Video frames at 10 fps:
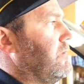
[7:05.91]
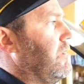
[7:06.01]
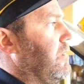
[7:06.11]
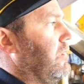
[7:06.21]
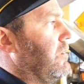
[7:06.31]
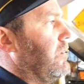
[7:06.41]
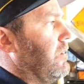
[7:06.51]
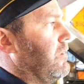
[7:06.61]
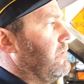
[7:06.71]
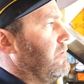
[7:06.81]
And
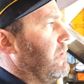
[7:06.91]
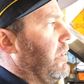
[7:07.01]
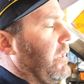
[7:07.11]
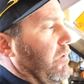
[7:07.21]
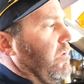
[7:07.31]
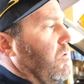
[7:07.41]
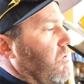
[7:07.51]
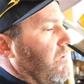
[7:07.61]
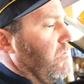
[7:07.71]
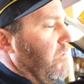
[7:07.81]
uh, I can't
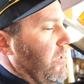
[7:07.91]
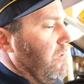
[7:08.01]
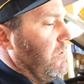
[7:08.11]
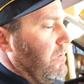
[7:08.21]
record in the wind.